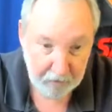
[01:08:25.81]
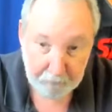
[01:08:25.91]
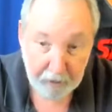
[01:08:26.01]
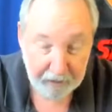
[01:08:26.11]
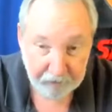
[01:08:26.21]

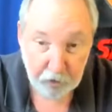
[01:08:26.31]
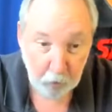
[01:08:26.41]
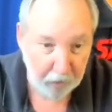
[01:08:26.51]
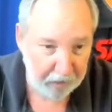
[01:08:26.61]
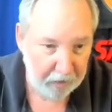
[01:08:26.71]
But if you do
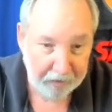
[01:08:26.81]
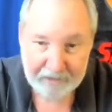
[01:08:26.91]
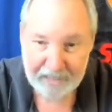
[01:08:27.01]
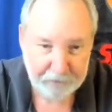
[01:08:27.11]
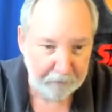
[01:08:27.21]
want it
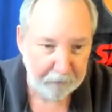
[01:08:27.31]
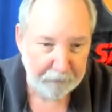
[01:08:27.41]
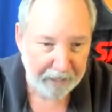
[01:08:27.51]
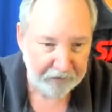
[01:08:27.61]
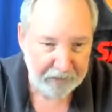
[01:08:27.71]
accessible from the
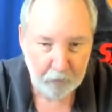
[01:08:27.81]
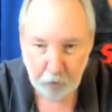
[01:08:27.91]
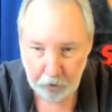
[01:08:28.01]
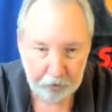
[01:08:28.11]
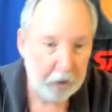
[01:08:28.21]
outside
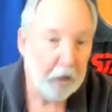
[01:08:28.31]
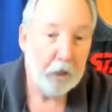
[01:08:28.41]
world,